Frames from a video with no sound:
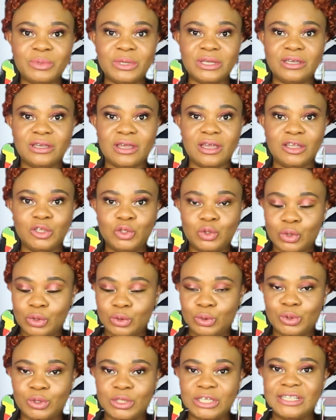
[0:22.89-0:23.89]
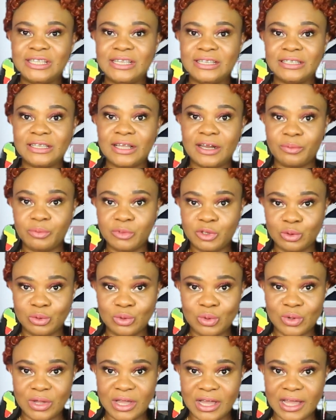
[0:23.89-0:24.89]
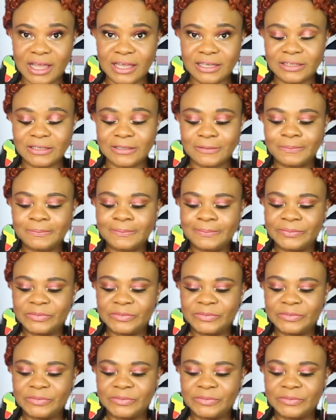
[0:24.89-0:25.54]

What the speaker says: be introducing this cream to you guys